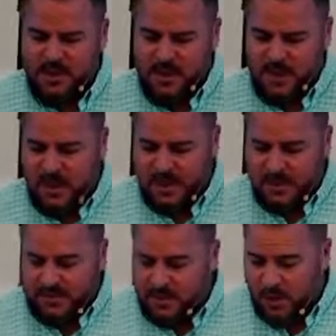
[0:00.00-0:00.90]
and by
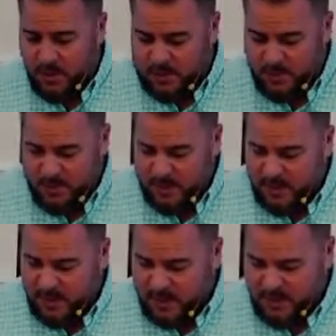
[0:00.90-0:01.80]
gifts of the Holy Spirit
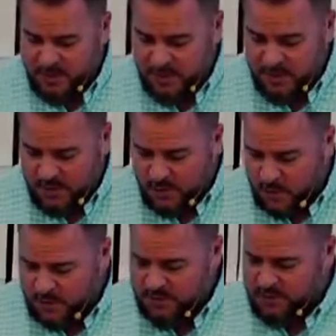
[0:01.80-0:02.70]
distributed
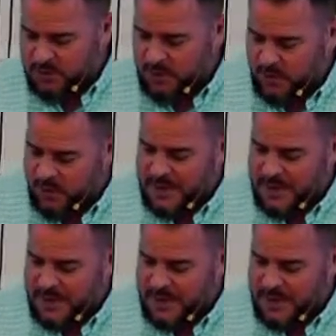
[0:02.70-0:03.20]
according to his will.